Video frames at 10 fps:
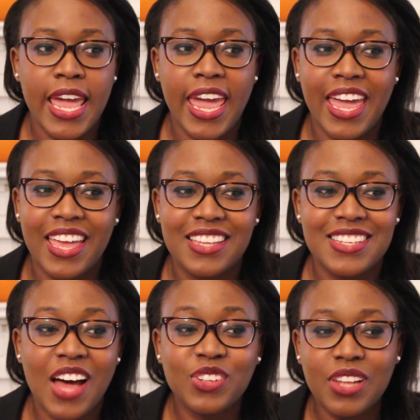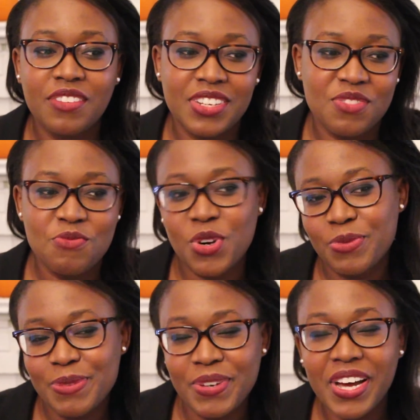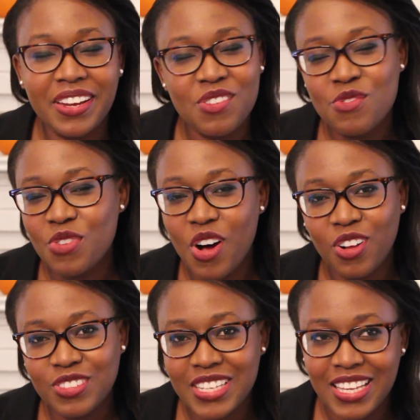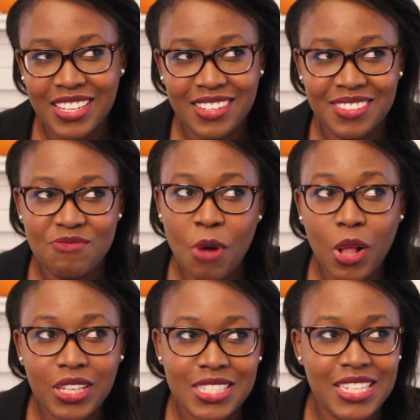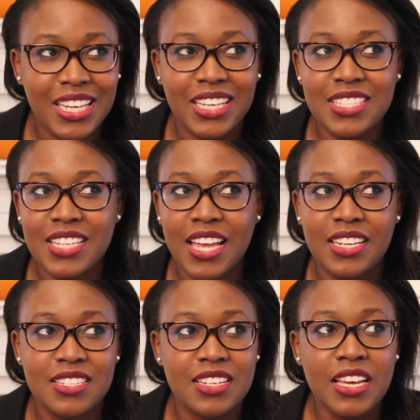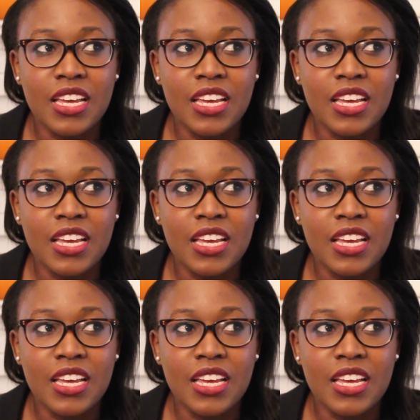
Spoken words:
and I'd love it if more people got involved in politics and